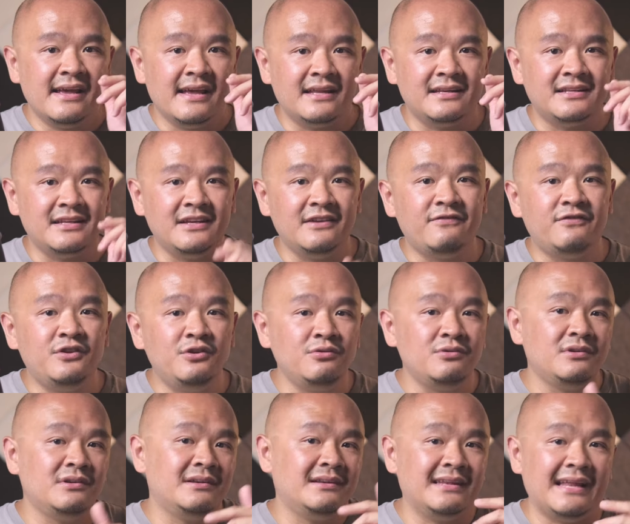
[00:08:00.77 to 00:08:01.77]
and if
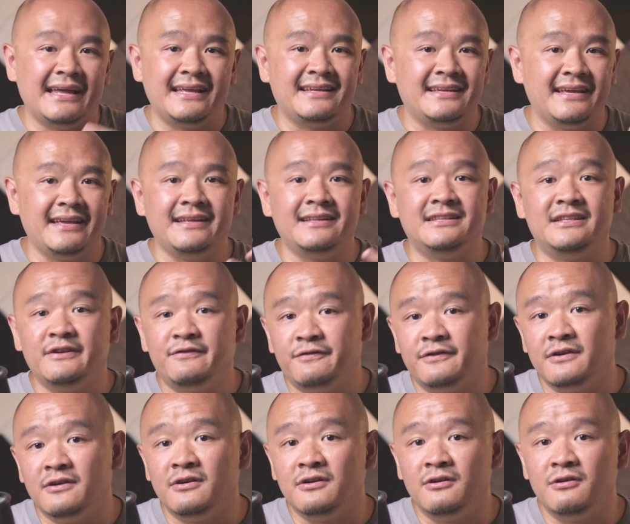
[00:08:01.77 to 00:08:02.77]
you like a
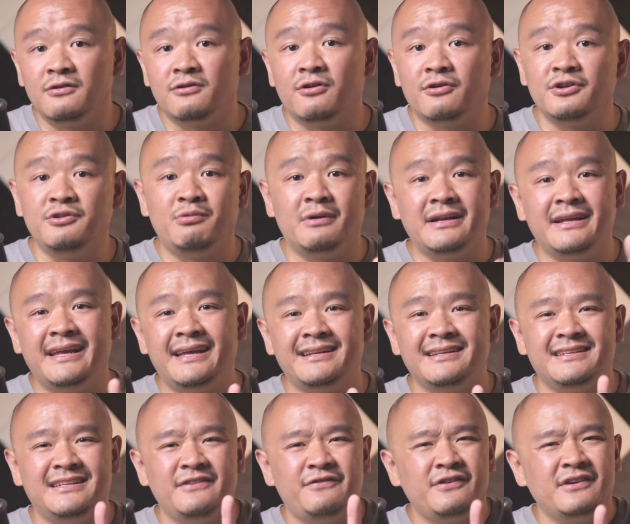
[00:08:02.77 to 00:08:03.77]
different look or you want to get a
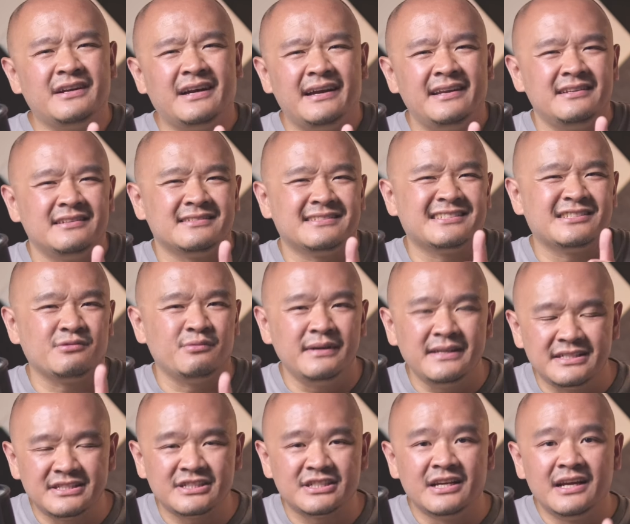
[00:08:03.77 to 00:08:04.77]
different kind of
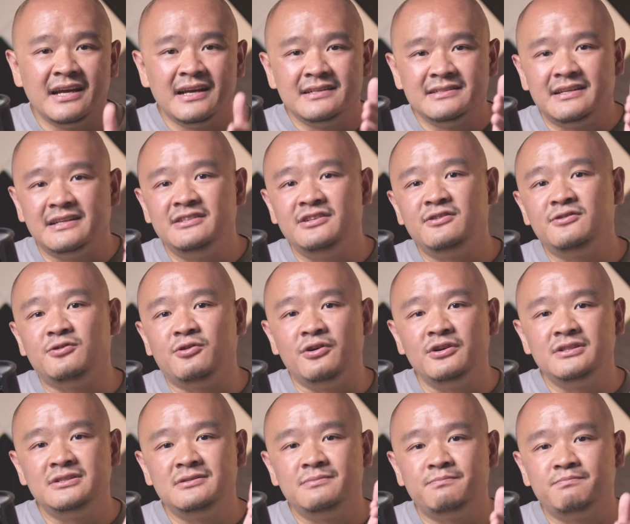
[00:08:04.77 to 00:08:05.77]
switch, then you're
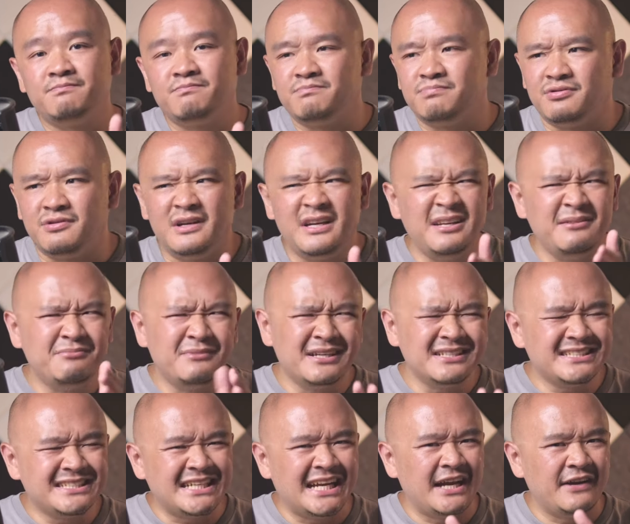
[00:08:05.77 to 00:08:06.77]
going to pretty
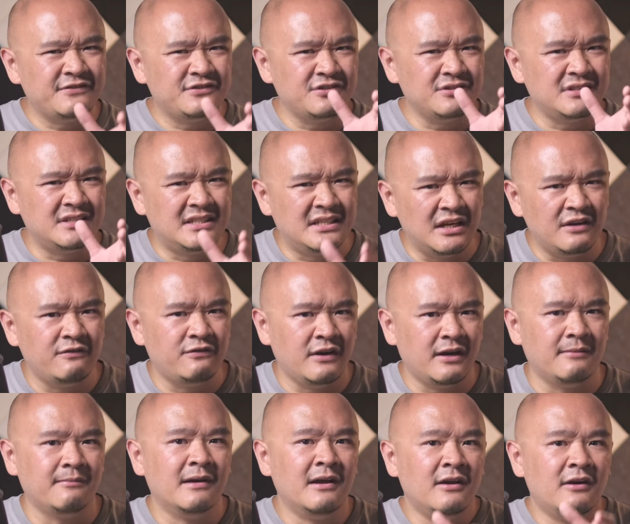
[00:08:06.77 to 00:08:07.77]
much have to give
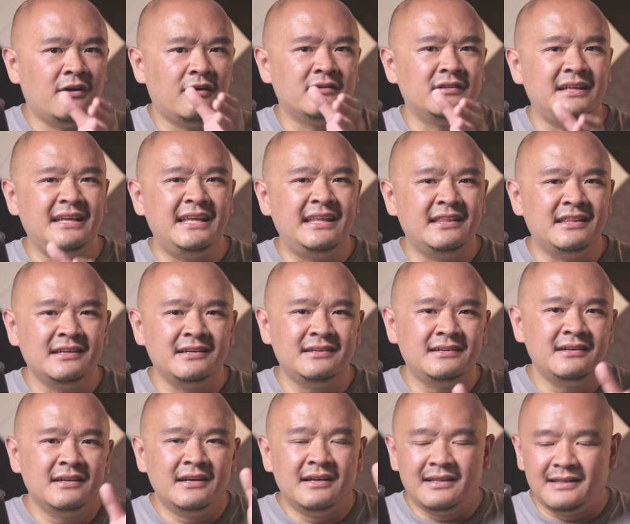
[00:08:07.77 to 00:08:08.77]
up on
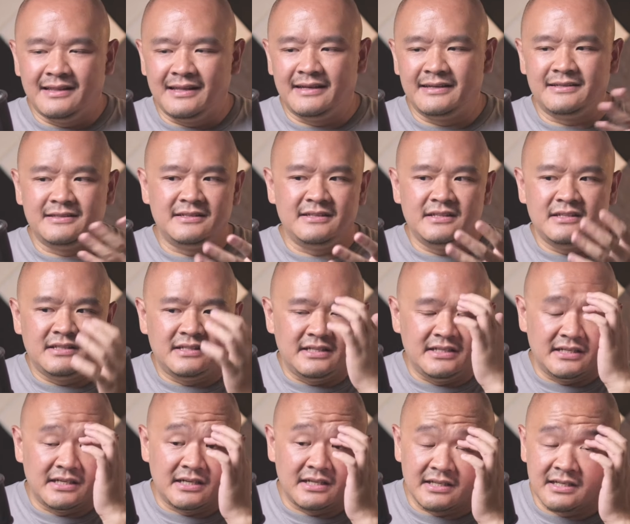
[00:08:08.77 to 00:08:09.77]
either like
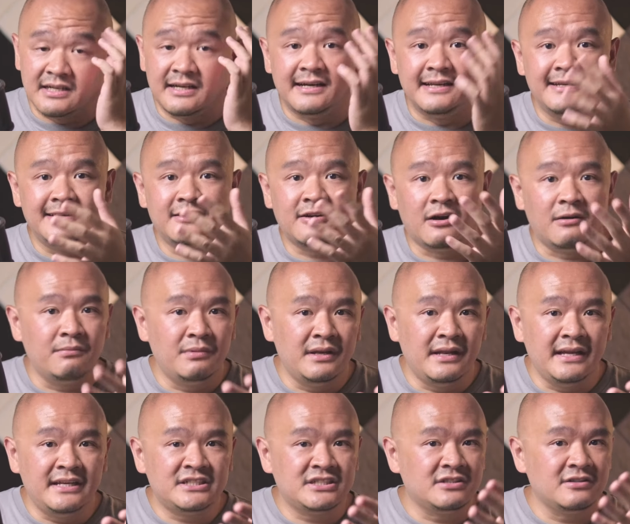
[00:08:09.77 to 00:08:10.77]
the color
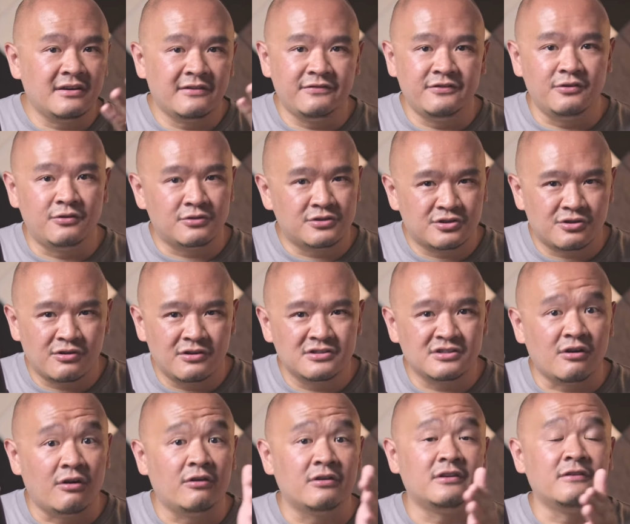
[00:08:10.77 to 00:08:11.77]
combination of your
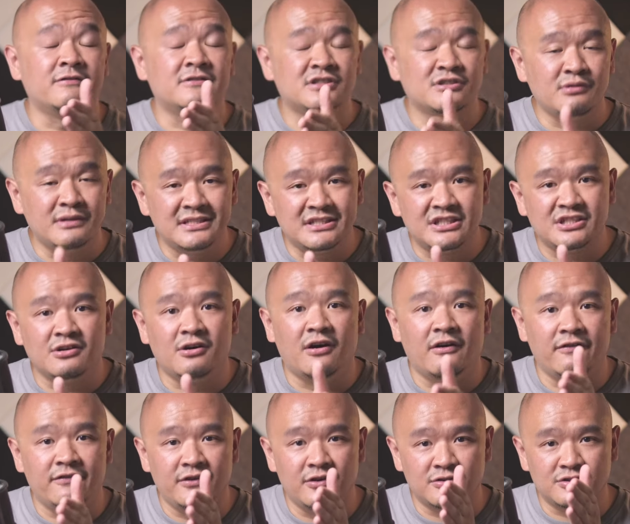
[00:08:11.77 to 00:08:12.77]
choice or the switch
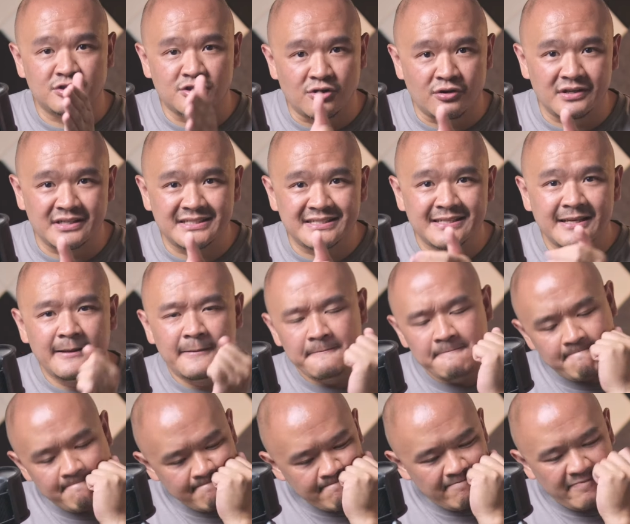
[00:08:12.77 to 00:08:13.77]
of your choice.
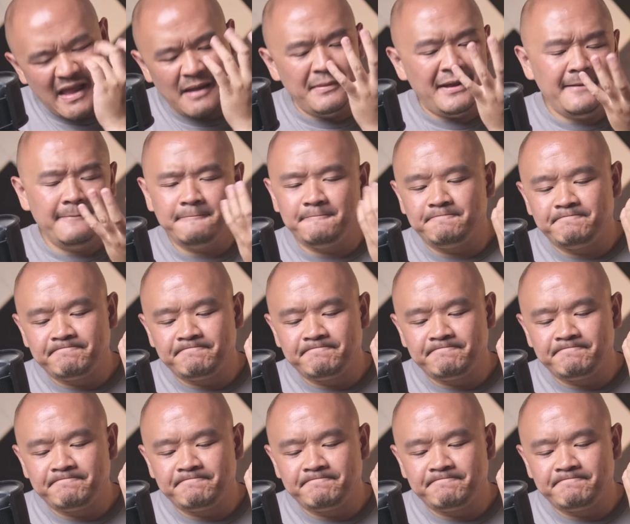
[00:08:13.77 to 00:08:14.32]
I mean,